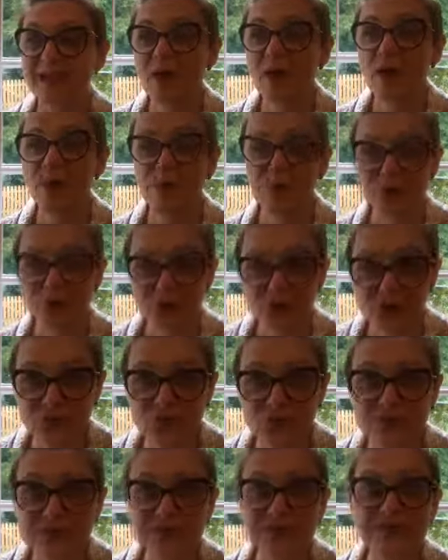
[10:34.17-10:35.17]

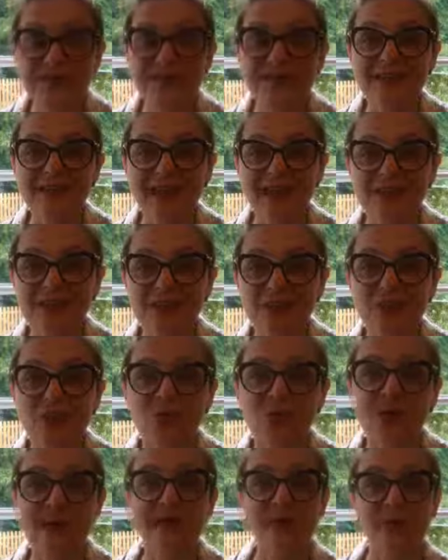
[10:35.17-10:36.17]
opportunity and
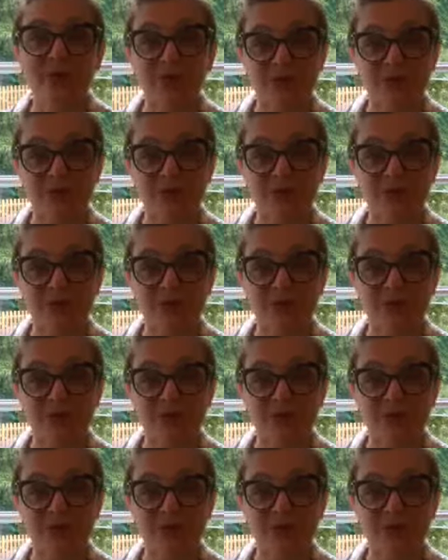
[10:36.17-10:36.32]
great